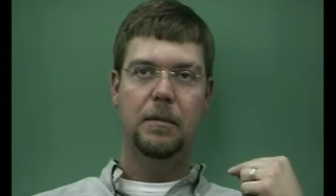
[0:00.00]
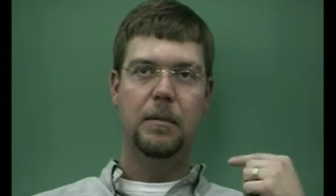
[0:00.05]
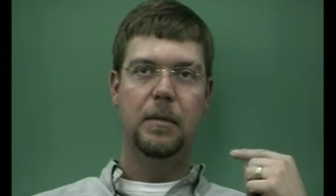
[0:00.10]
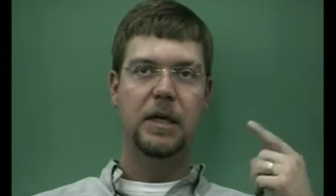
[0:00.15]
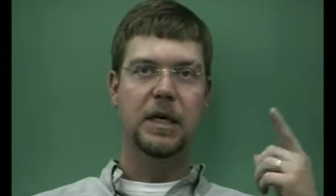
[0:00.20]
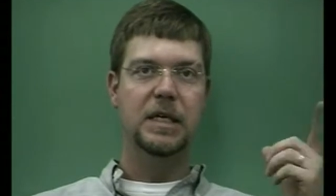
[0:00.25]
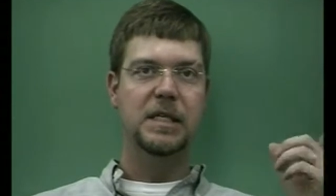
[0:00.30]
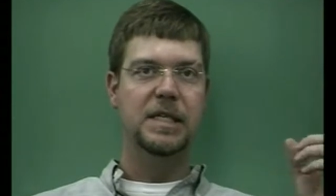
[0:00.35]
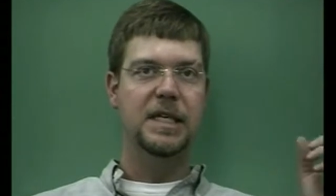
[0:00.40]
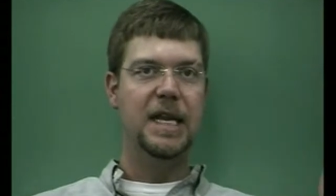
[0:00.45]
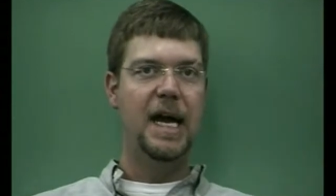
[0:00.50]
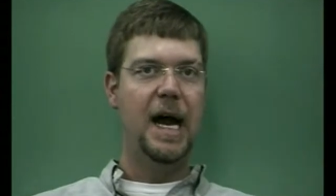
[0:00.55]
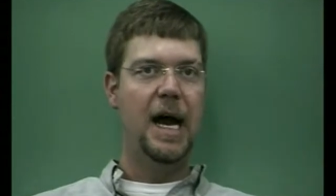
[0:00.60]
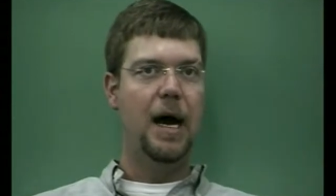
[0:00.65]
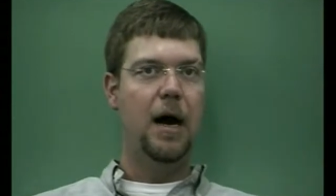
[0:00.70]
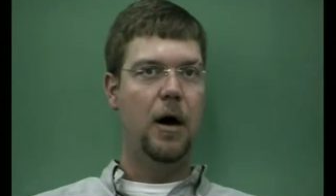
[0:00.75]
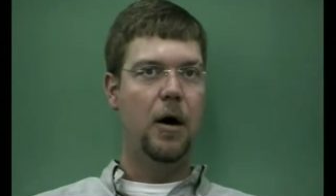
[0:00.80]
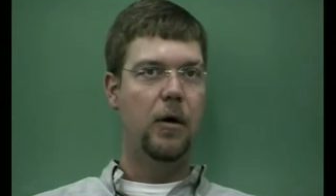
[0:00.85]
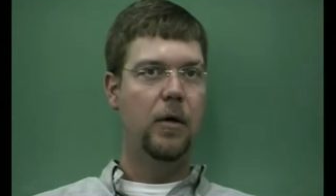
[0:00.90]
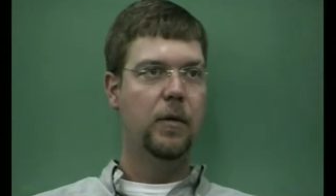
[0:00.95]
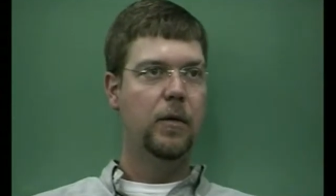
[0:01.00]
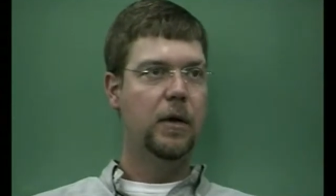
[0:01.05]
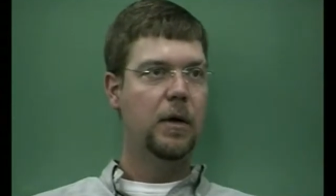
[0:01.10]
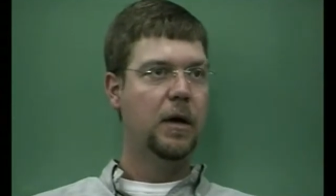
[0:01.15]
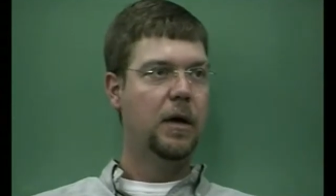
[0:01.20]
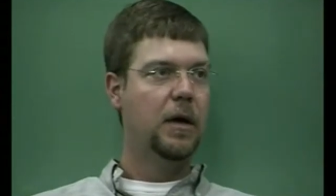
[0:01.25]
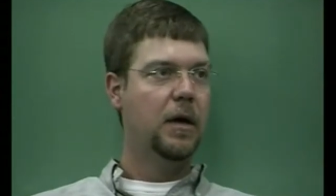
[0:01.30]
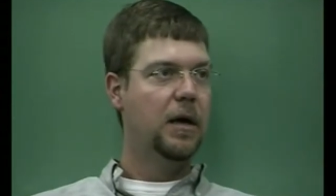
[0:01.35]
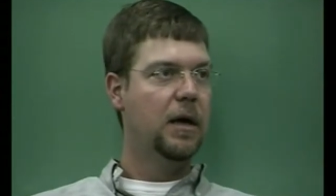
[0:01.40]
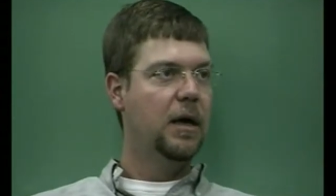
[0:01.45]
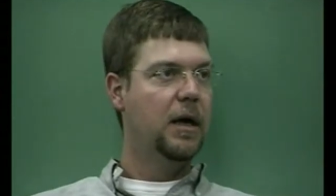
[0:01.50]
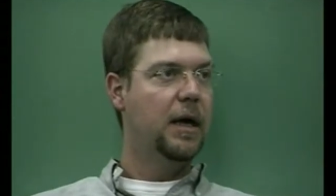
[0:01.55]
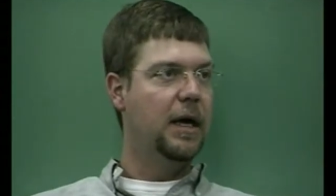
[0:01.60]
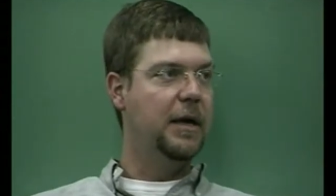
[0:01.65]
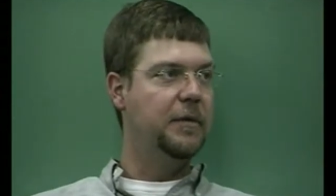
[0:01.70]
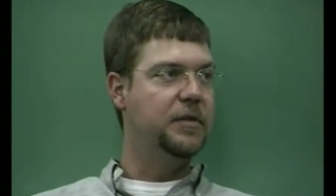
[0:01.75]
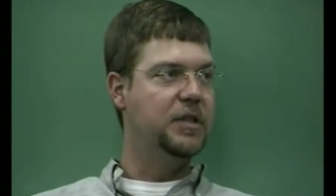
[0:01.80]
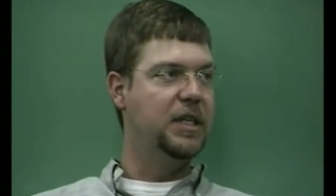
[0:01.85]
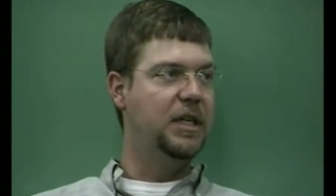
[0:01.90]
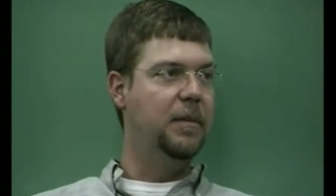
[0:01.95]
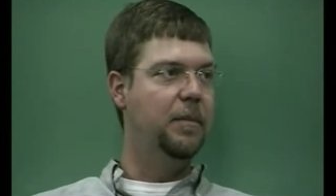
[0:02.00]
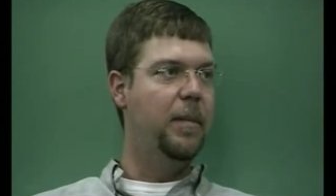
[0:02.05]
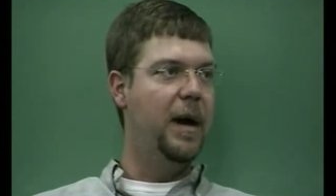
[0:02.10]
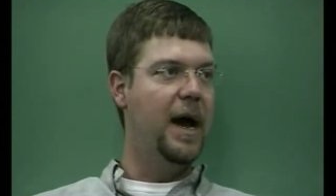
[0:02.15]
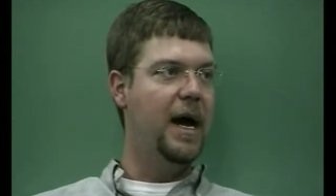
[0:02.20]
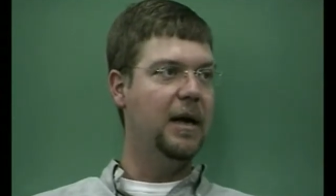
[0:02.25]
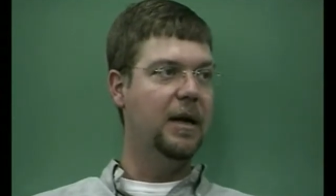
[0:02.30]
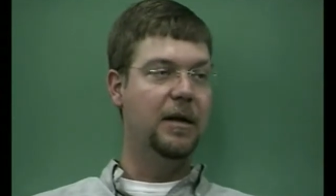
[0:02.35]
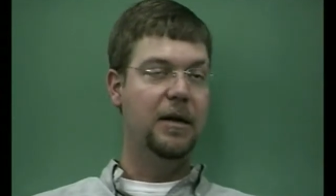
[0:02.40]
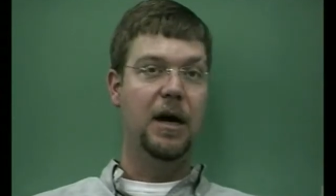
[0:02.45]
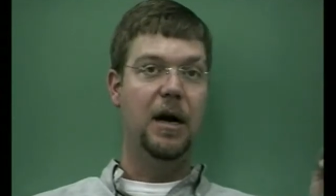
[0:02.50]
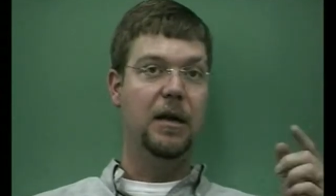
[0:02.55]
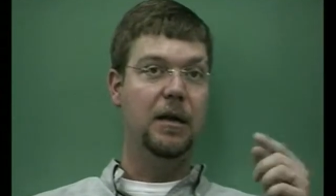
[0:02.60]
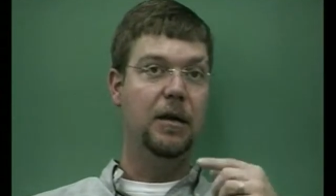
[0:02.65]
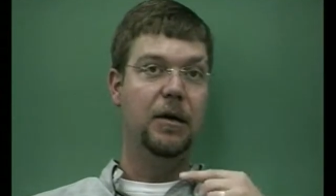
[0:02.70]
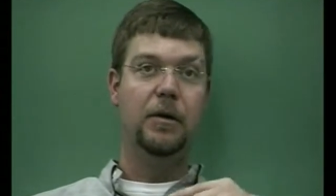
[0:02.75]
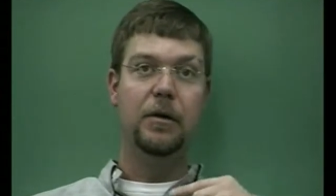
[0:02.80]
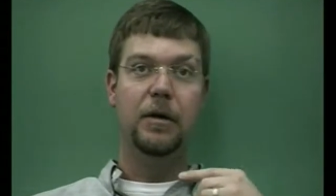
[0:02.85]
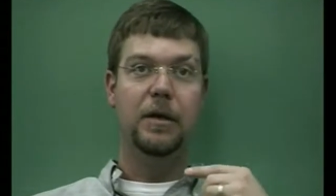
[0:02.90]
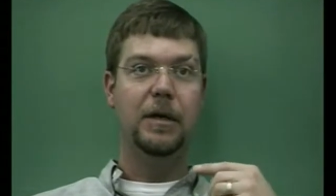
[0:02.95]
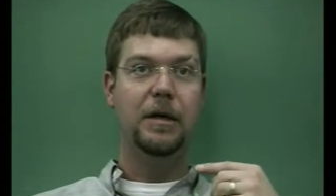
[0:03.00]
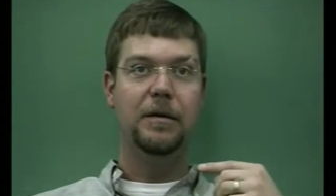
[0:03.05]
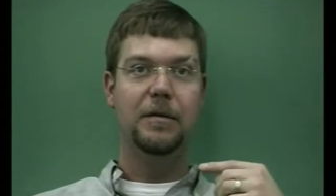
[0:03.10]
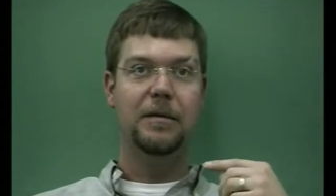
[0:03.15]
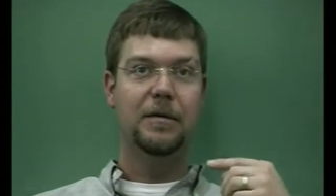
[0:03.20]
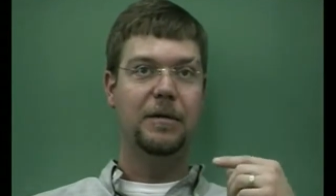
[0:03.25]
Because now, if she back, not literally,